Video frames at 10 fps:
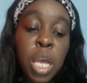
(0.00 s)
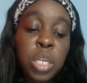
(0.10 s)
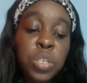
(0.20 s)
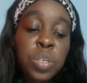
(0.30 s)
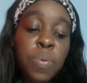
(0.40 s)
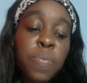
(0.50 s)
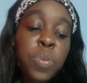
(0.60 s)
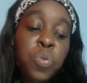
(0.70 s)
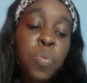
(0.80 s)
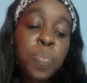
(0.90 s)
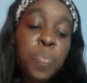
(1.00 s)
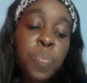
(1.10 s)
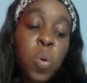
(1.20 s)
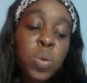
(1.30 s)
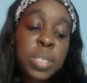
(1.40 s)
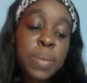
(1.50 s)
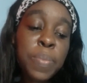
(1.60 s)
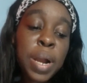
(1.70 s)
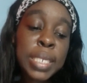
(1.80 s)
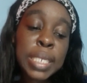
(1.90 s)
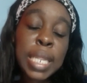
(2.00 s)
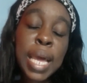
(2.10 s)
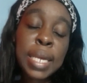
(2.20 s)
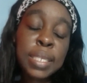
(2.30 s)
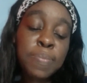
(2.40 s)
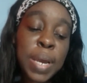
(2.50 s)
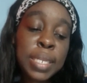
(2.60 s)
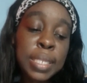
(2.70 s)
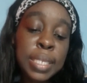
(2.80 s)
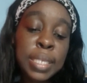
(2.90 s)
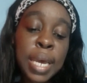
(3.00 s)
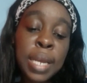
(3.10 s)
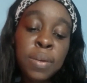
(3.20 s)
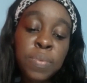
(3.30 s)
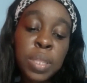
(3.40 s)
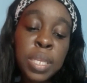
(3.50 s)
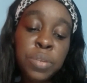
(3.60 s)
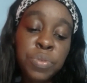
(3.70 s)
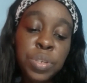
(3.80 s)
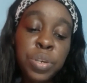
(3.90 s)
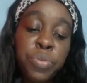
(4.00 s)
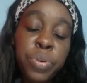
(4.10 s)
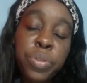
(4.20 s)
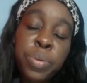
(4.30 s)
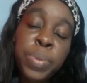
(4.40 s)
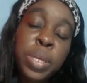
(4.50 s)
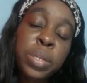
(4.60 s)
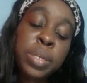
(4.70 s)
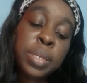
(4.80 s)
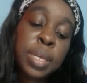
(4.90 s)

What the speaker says: Some of the group mostly marginalized by the design of the literacy curriculum